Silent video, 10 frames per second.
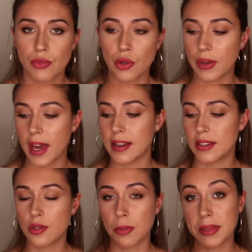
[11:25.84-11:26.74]
who cares?
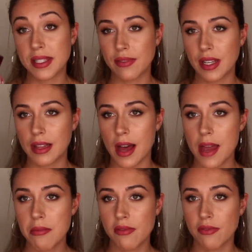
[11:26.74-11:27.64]
So Pacific
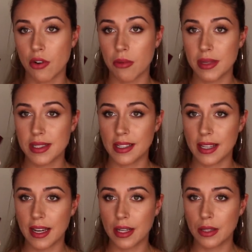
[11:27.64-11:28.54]
Lime from
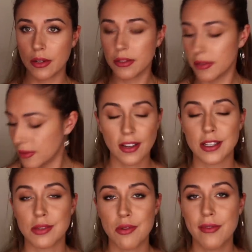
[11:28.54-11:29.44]
Atelier Cologne. Okay,
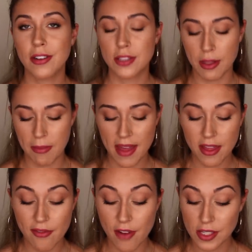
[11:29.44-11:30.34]
so moving on to the men.
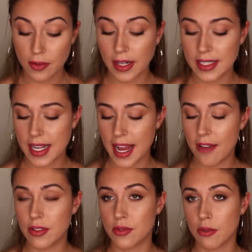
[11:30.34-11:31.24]
The first fragrance that I
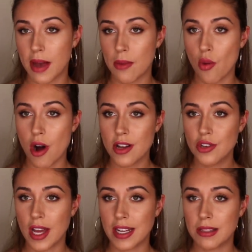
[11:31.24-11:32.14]
have is from
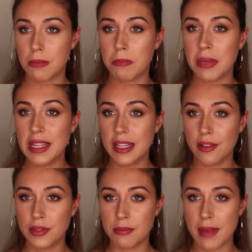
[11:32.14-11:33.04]
Amouage, and it's
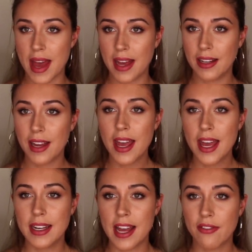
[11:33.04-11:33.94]
Beloved Man.
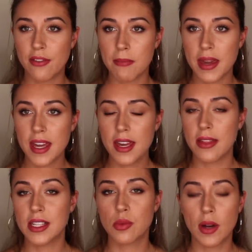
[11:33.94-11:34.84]
Now, for me,
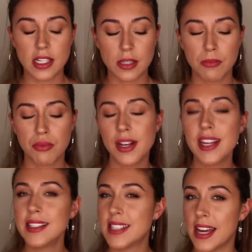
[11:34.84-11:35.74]
this one is
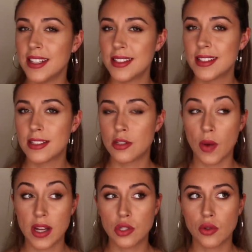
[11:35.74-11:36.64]
pretty intense to
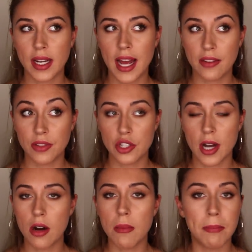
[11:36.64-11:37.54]
wear straight out of the
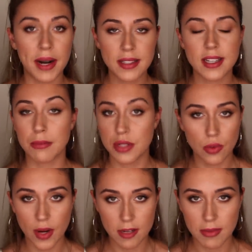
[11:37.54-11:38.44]
shower, but I'm still
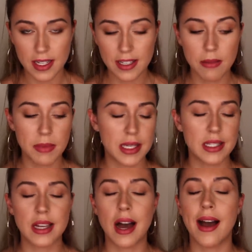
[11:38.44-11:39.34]
recommending it
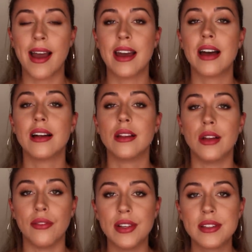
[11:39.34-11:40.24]
because I
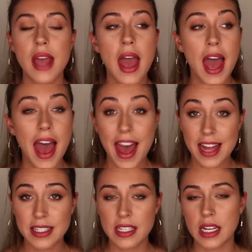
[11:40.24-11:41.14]
love it.
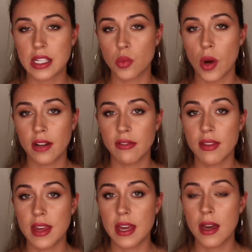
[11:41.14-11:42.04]
And it is one of
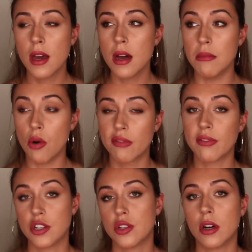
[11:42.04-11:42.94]
the more
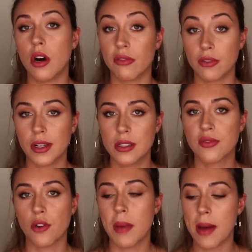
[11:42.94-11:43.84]
fresher offerings
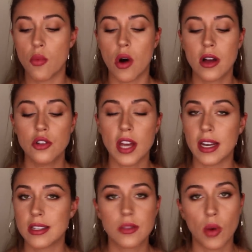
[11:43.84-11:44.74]
from Amouage, and
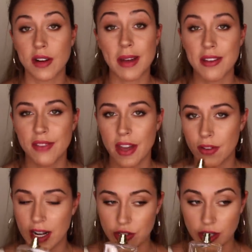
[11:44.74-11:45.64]
it's one of my
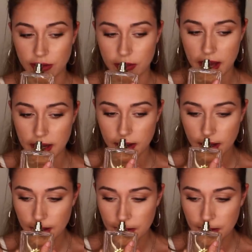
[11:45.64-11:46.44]
favorite, actually, for men.